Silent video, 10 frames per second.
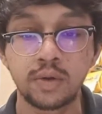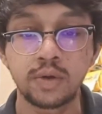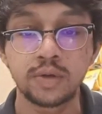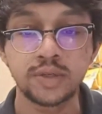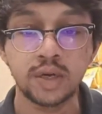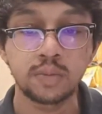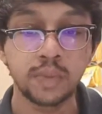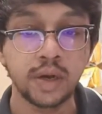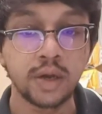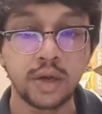sung
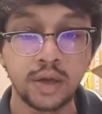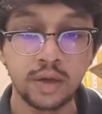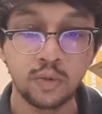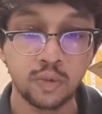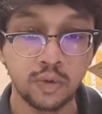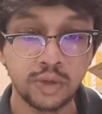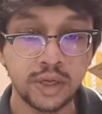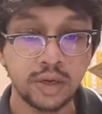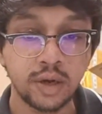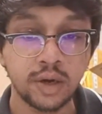by Udit
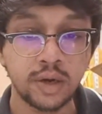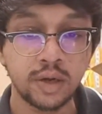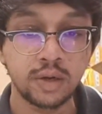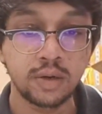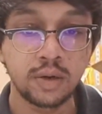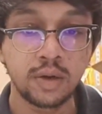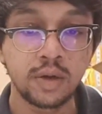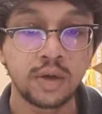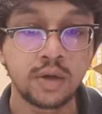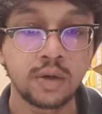Narayanan,
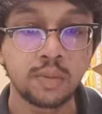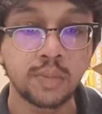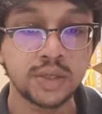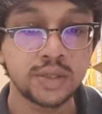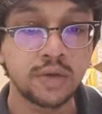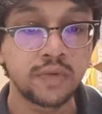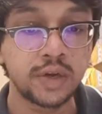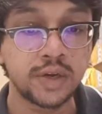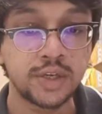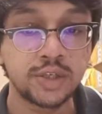Master
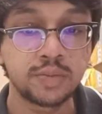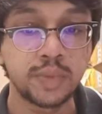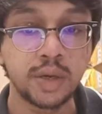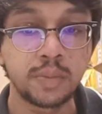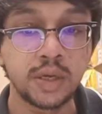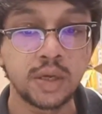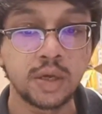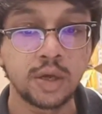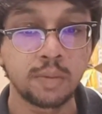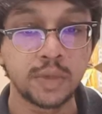Vignesh,
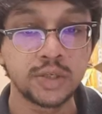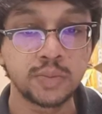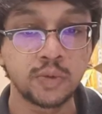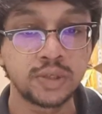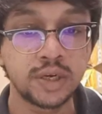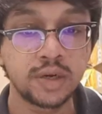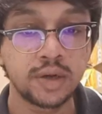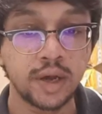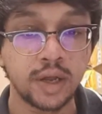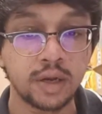Baby Miss Pooja
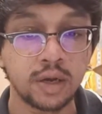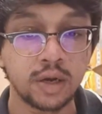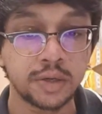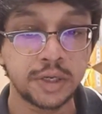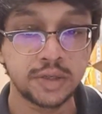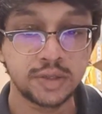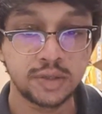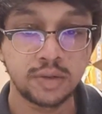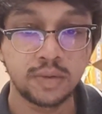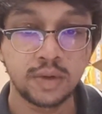and kids.
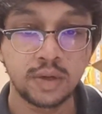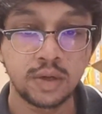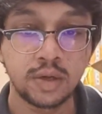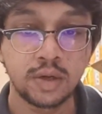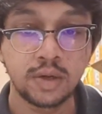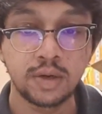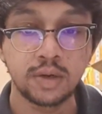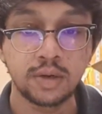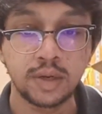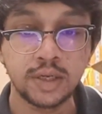
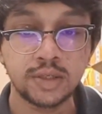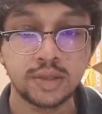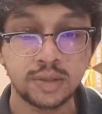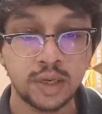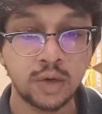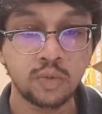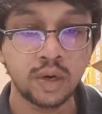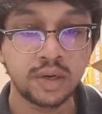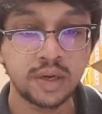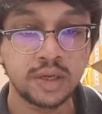Next, Sun
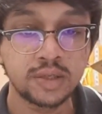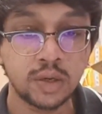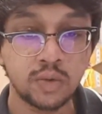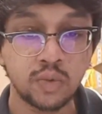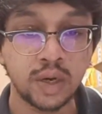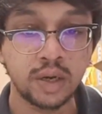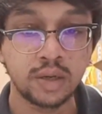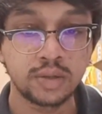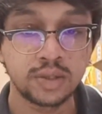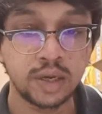Warrior, sung
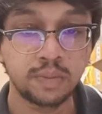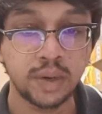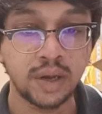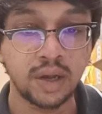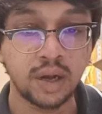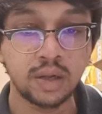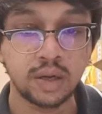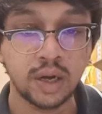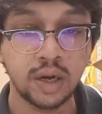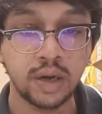by
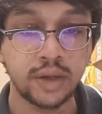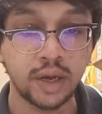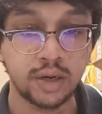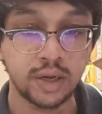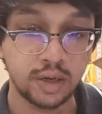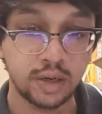Alka Yagnik.